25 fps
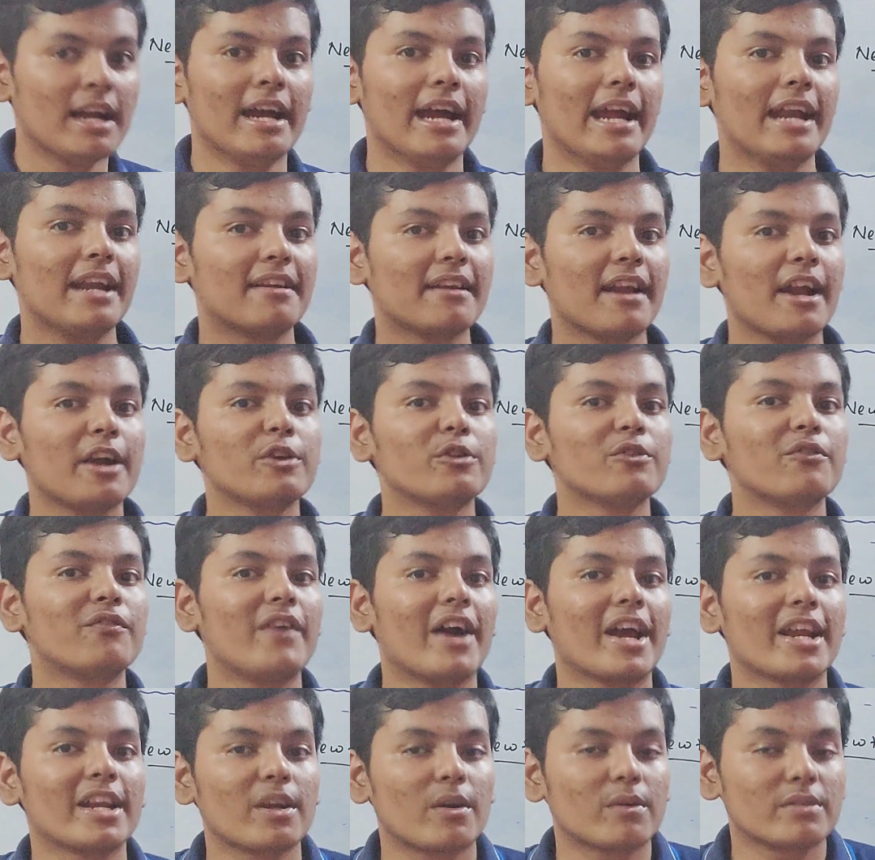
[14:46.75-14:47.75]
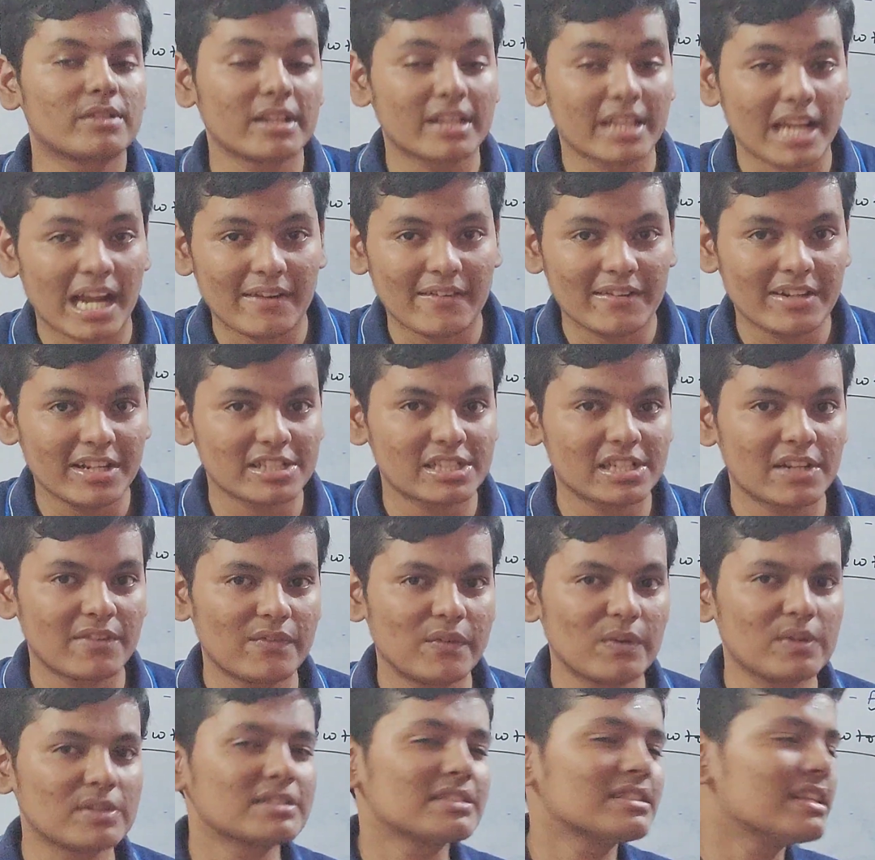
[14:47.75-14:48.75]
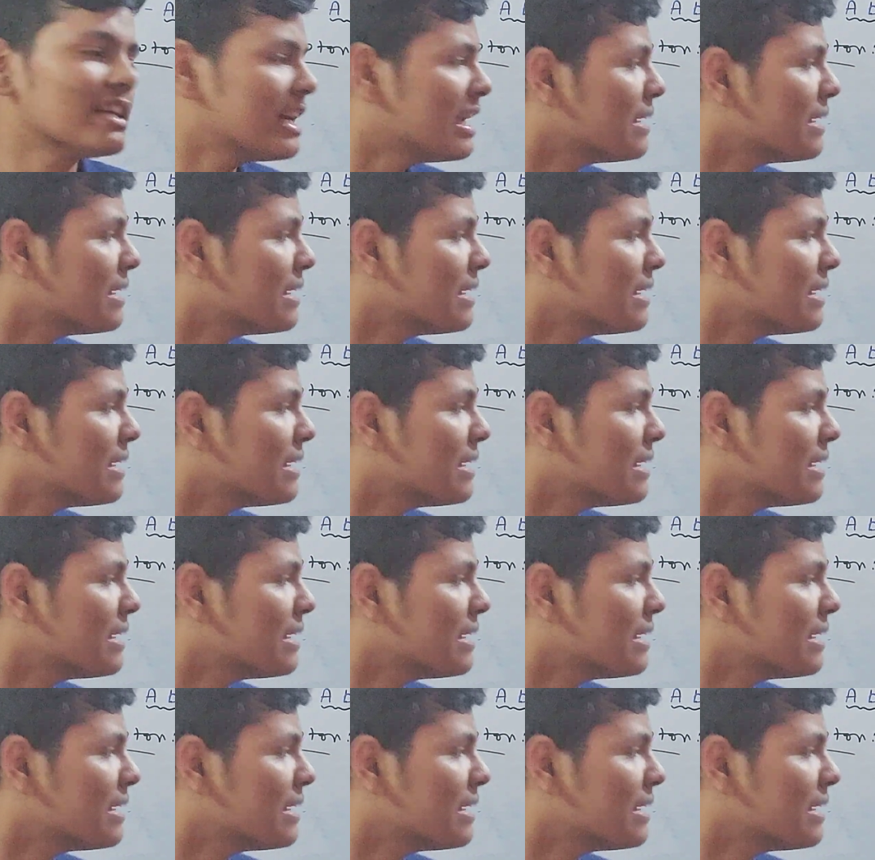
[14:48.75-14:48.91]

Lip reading: He tried to find out the gravitational force.